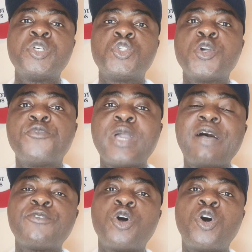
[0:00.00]
So if you
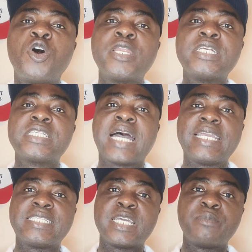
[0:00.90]
have all these
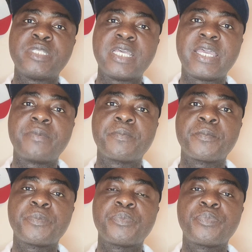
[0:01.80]
items there,
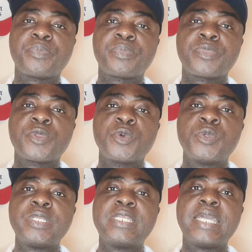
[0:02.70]

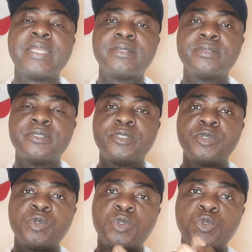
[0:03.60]
then
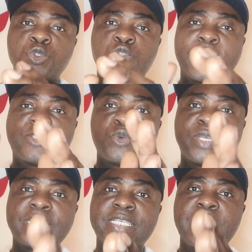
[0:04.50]
you try to
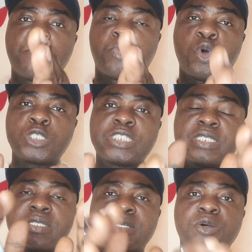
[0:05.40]
get a
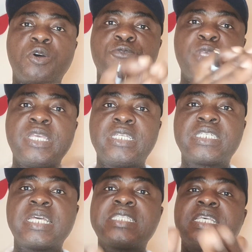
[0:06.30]
portion of
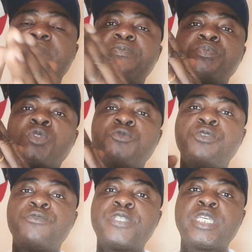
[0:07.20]
each. Let's say
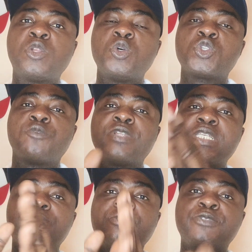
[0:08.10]
50 kilos of
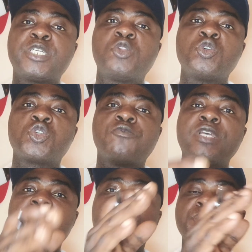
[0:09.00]
this, 50 kilos of
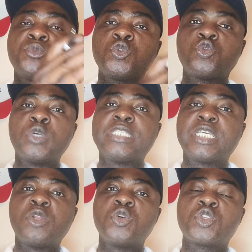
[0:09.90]
this, 20
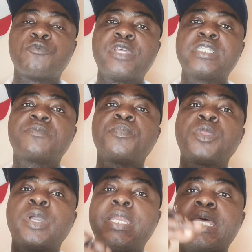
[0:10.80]
kilos of this,
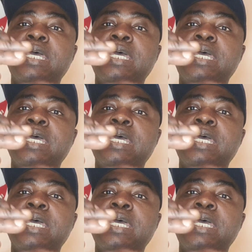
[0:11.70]
and